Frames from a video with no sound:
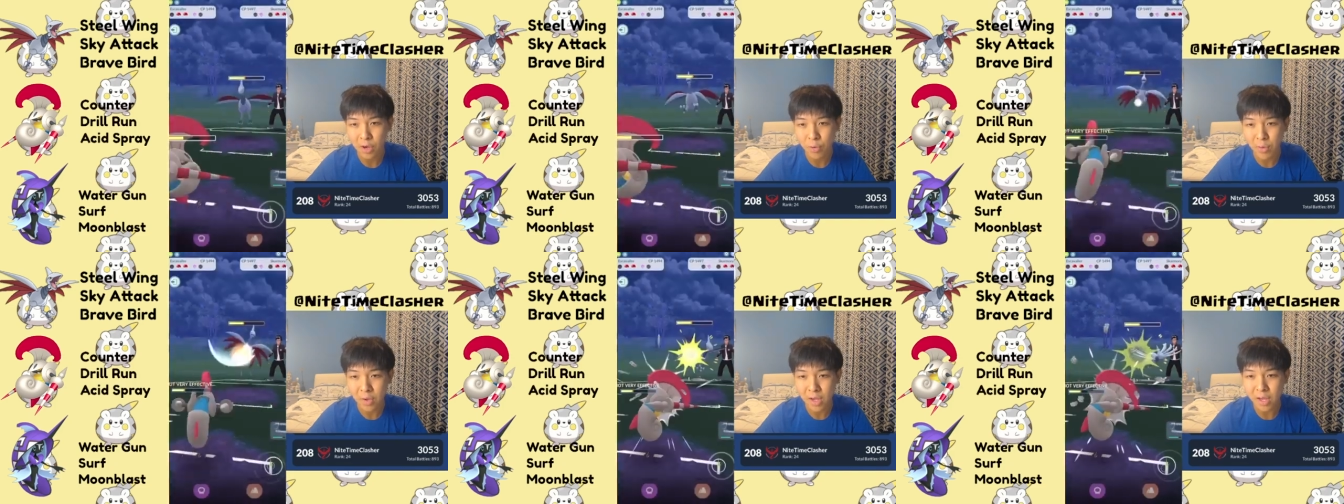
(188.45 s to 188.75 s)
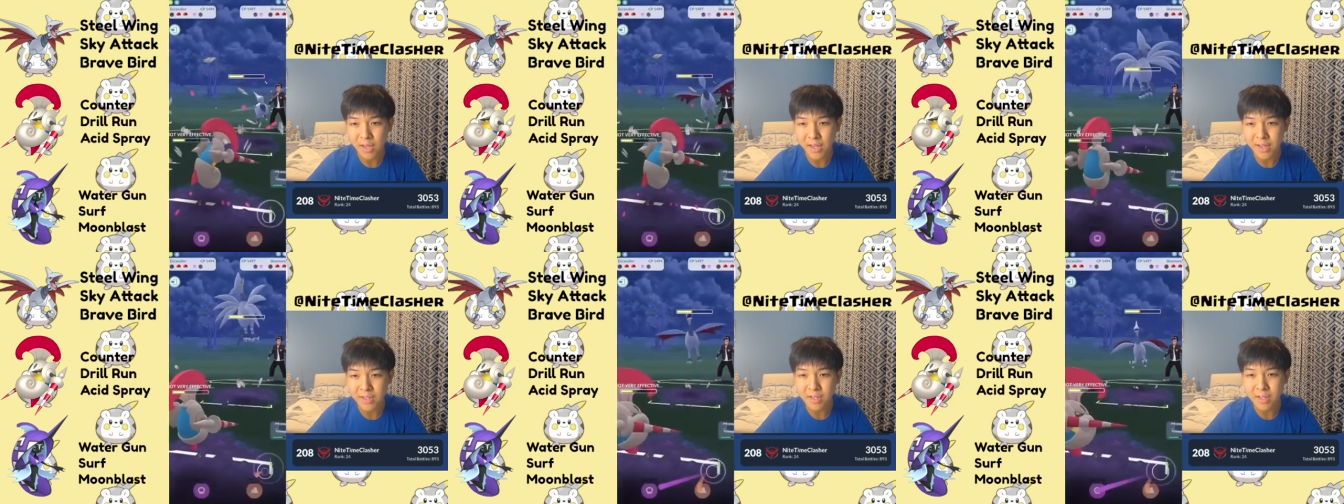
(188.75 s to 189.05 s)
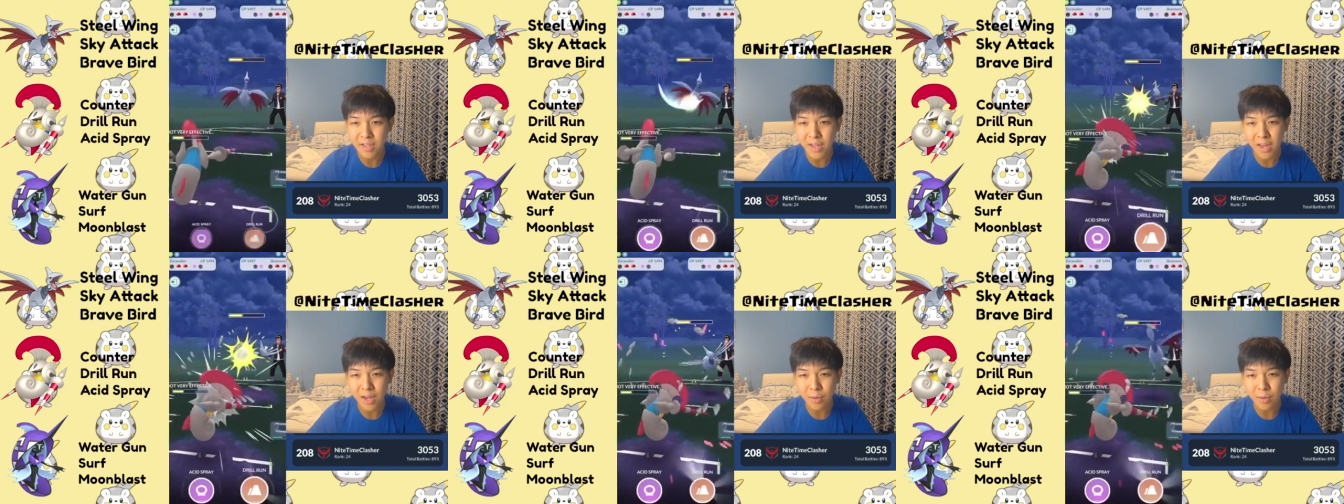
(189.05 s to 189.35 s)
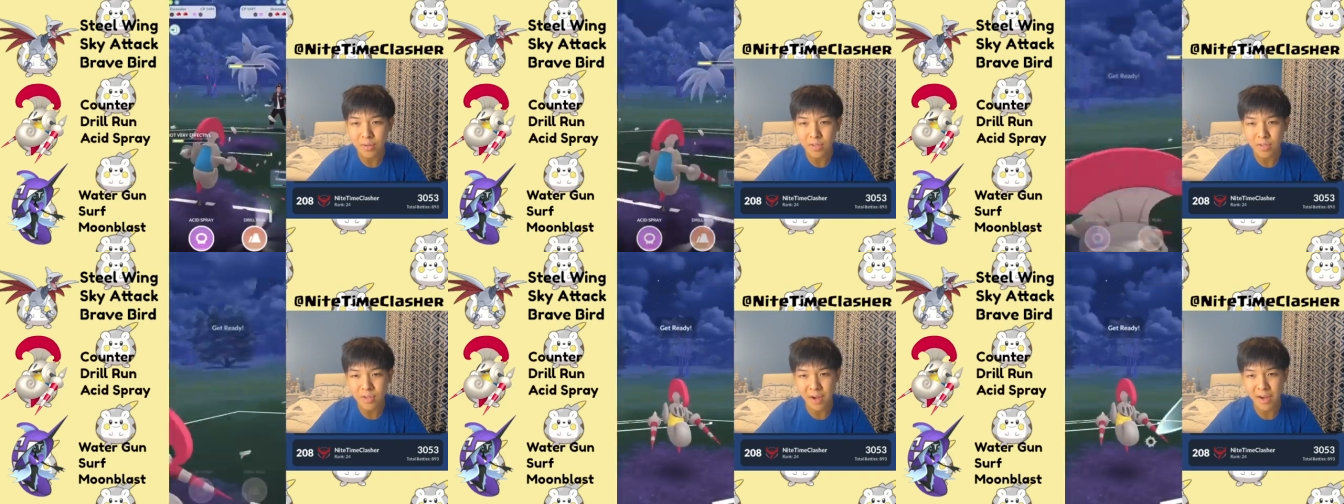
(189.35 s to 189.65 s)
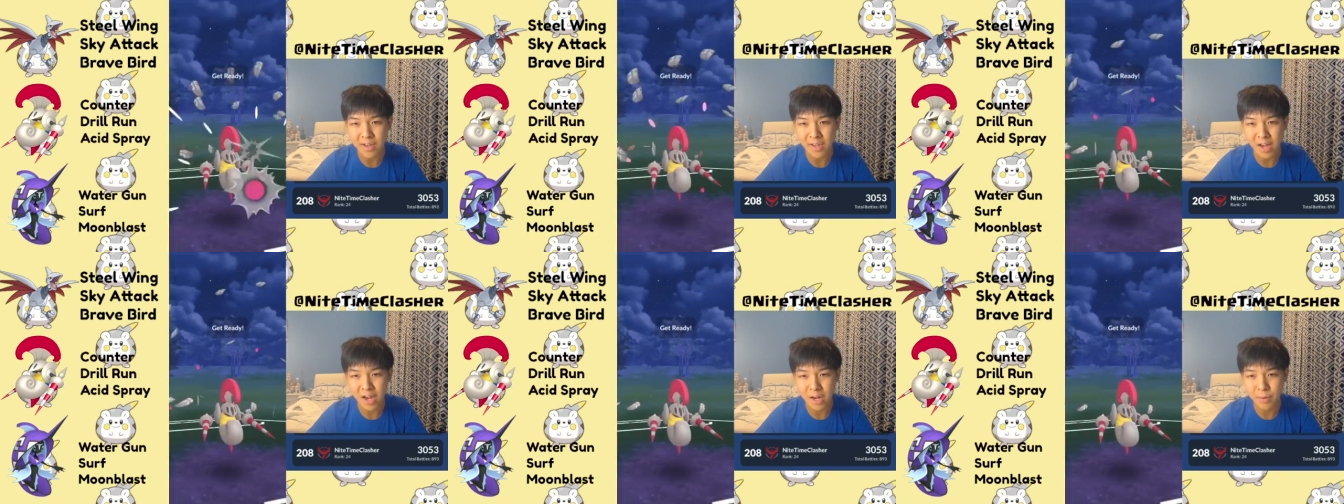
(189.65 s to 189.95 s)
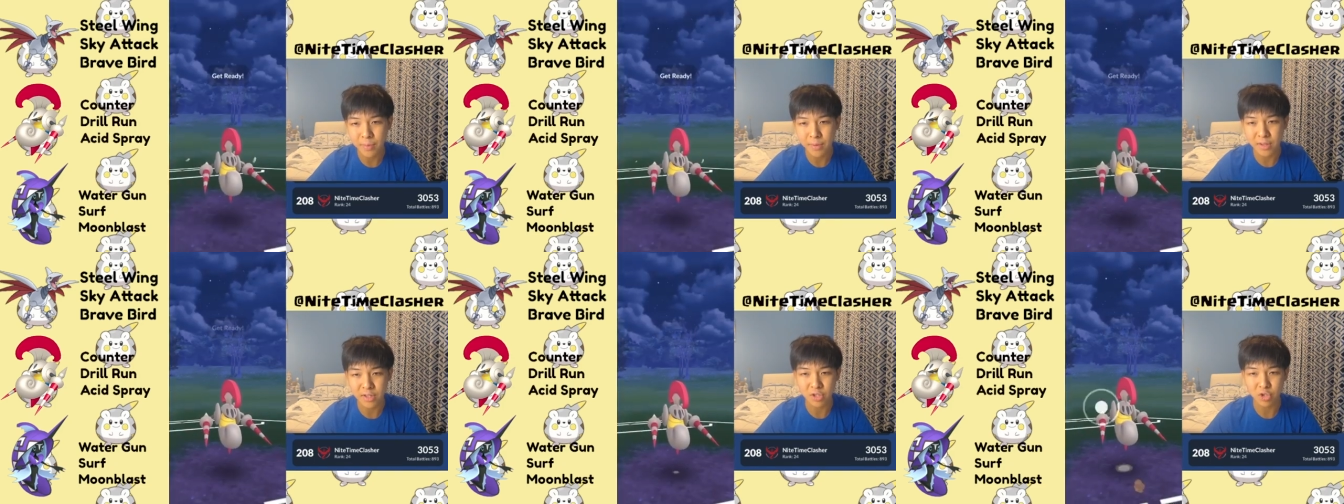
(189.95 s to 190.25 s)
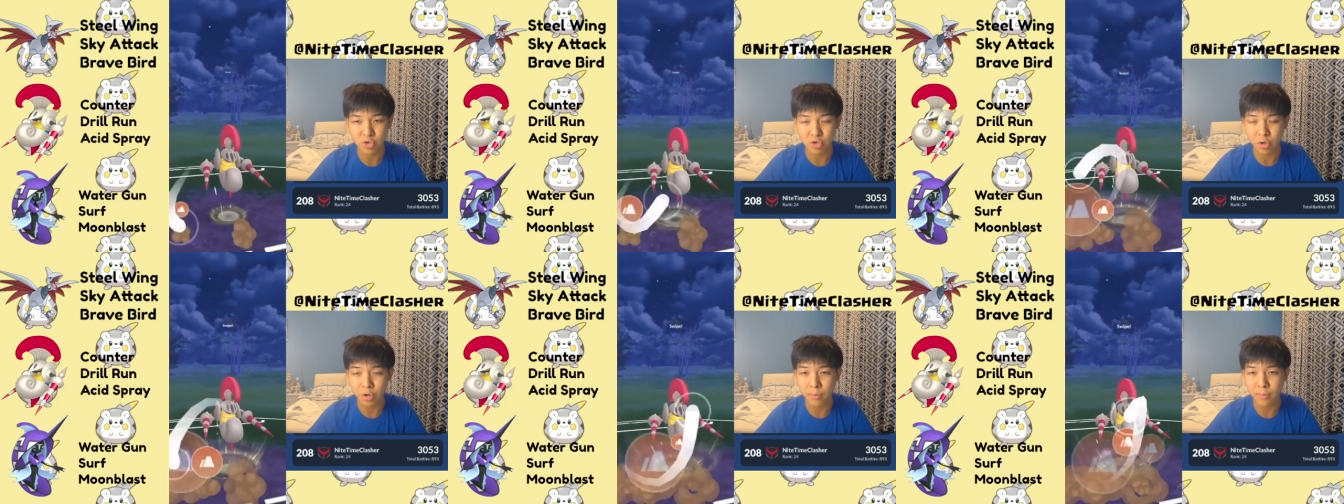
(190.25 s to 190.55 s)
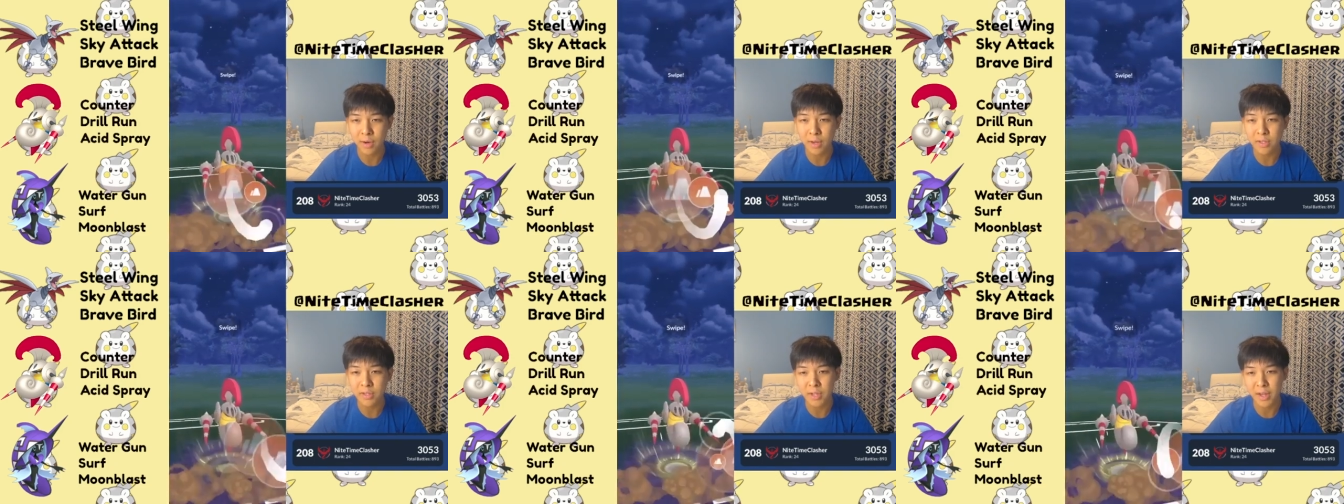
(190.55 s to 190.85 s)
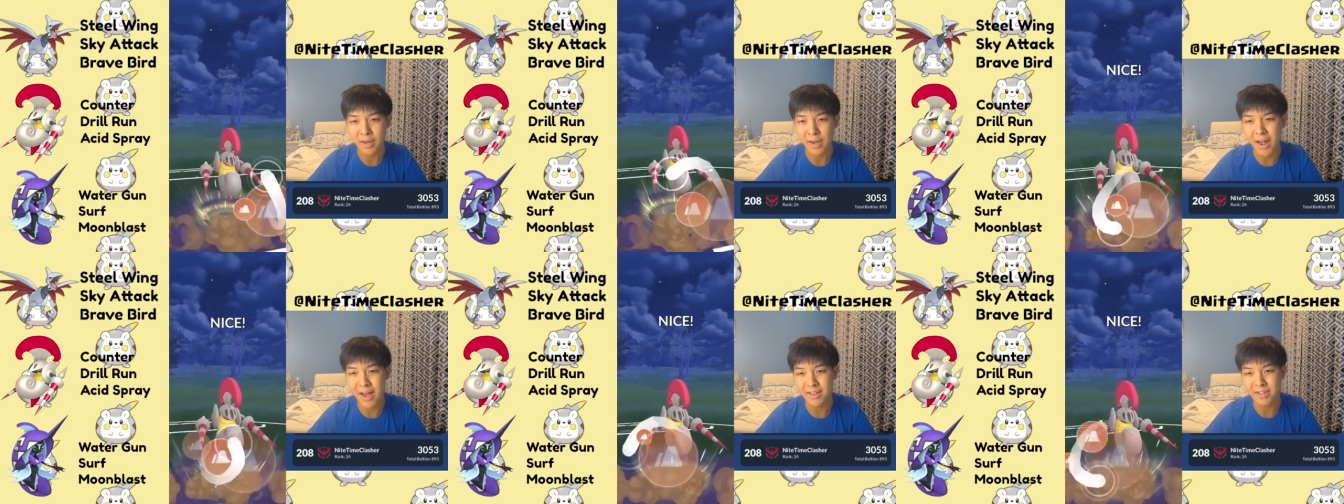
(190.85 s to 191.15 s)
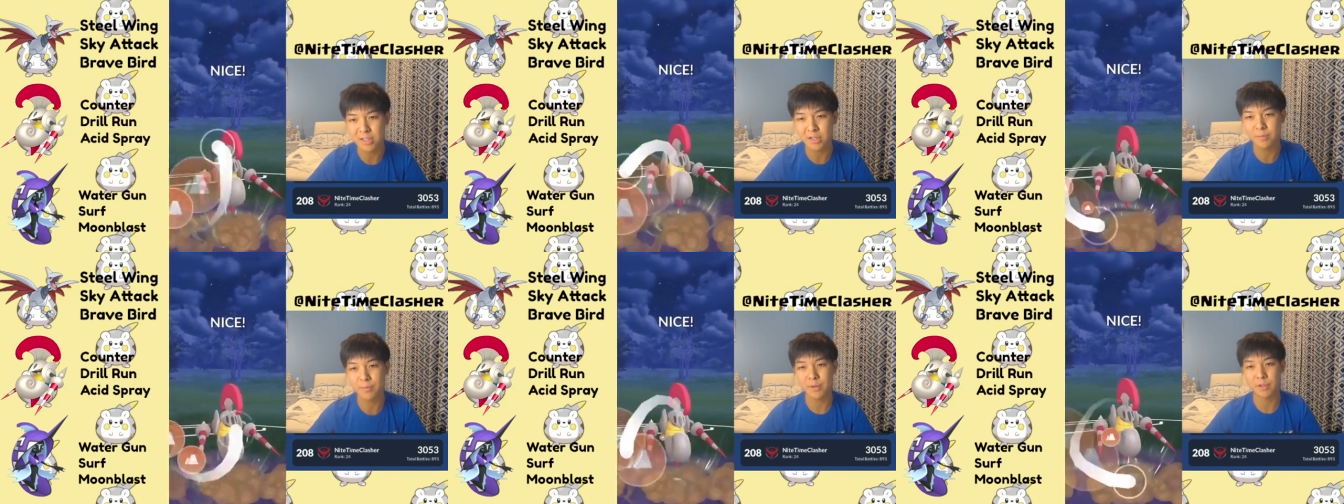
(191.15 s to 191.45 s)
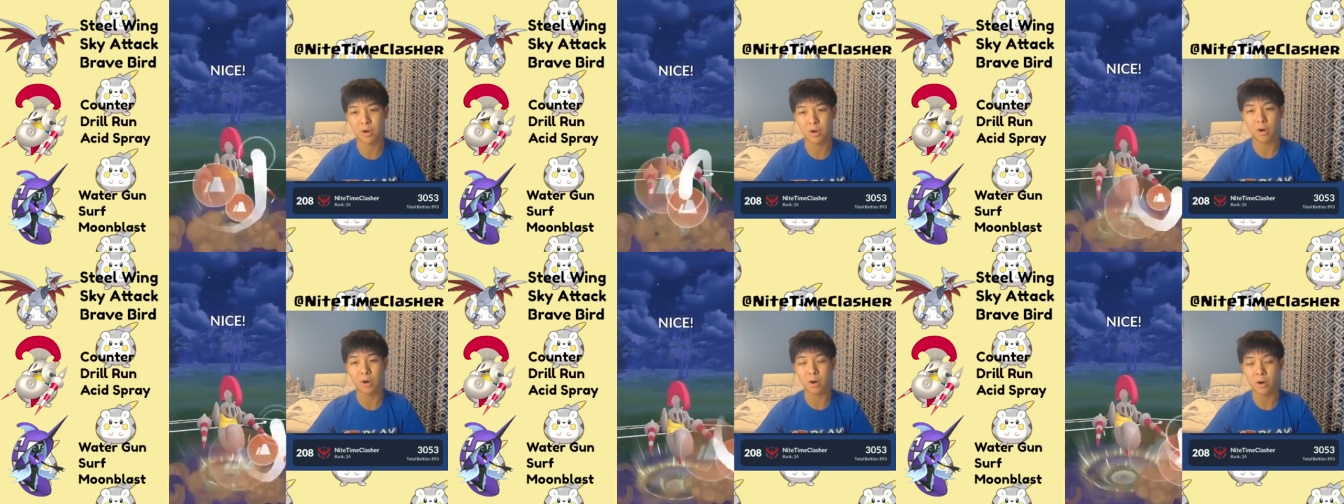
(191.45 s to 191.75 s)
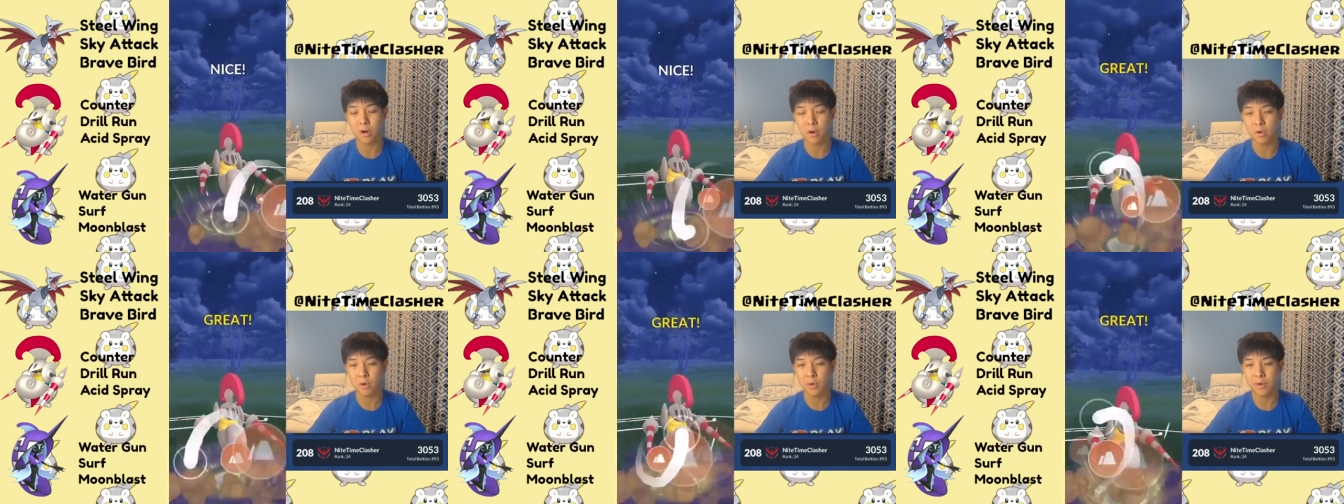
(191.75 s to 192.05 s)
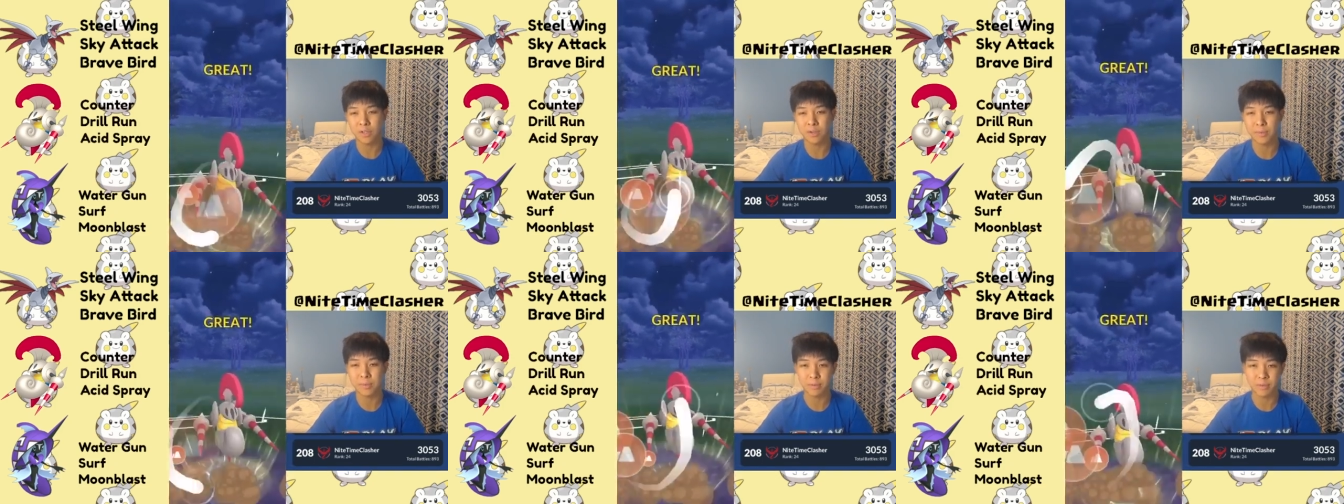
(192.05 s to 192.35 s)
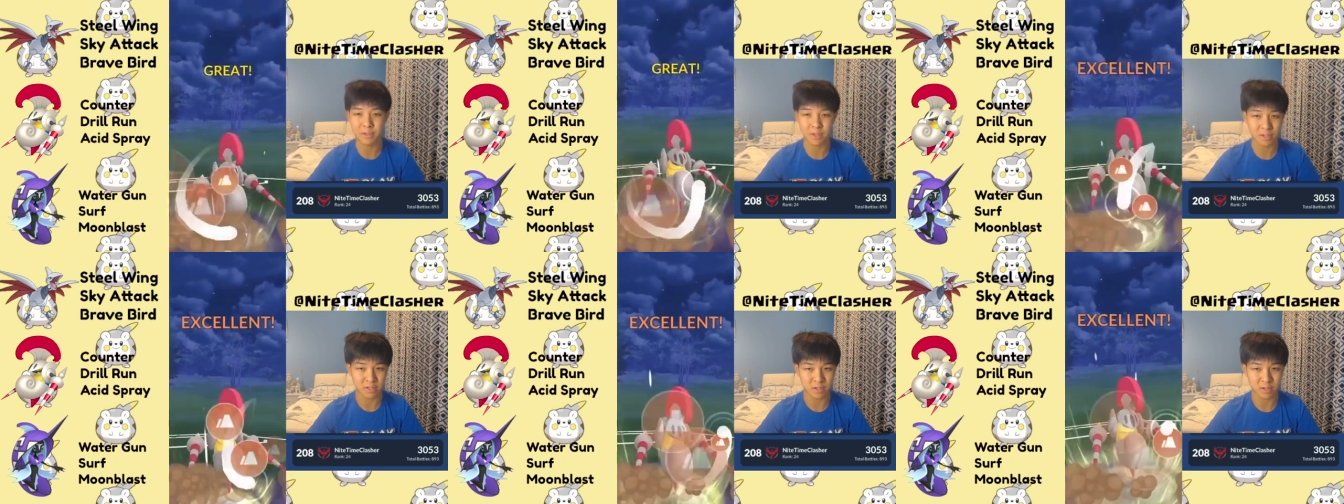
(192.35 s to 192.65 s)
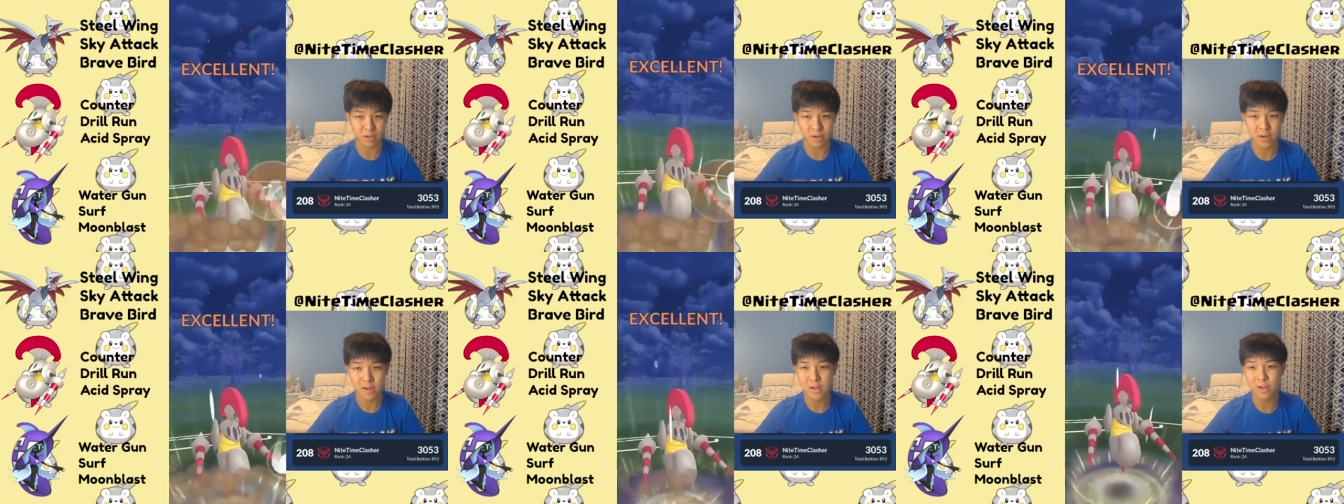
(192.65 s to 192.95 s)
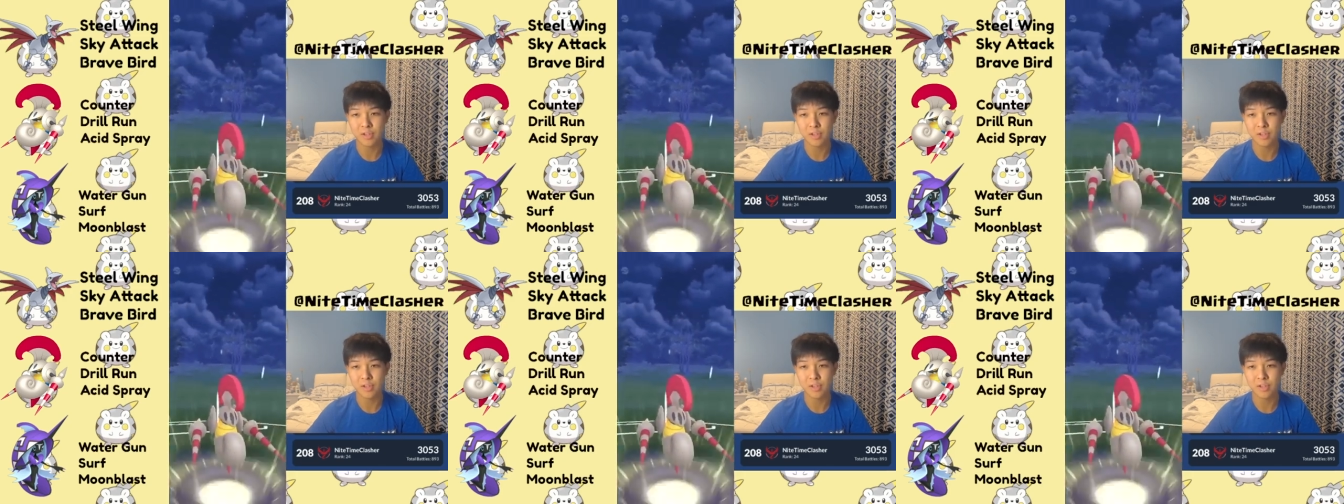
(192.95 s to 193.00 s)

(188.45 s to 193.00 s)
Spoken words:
We can easily tank one Sky Attack, but these Drill Runs and Acid Sprays are all going to be resisted.